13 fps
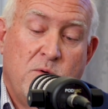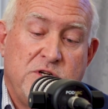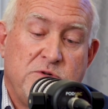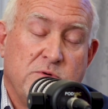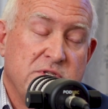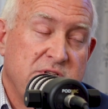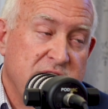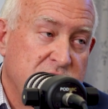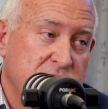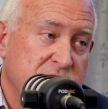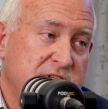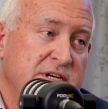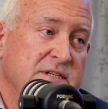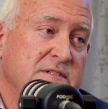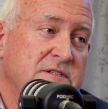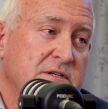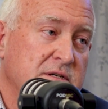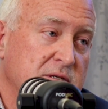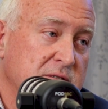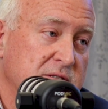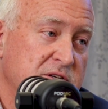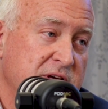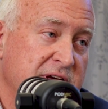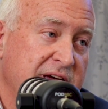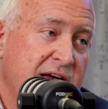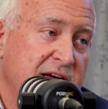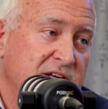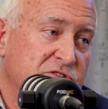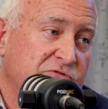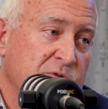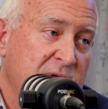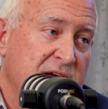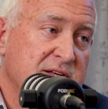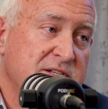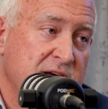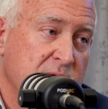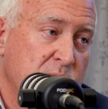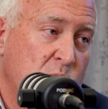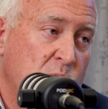which was interesting to engage from that standpoint.